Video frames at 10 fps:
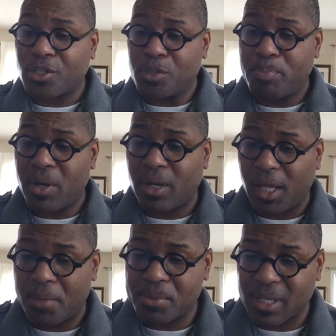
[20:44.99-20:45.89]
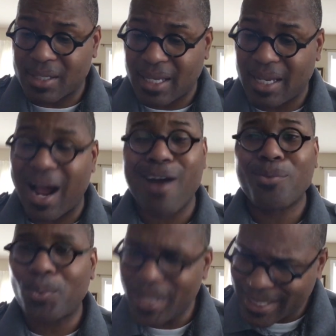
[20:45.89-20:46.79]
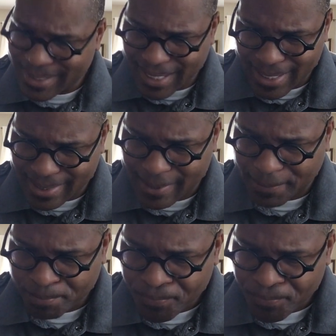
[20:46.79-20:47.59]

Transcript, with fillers: the Spirit helps us in our weakness,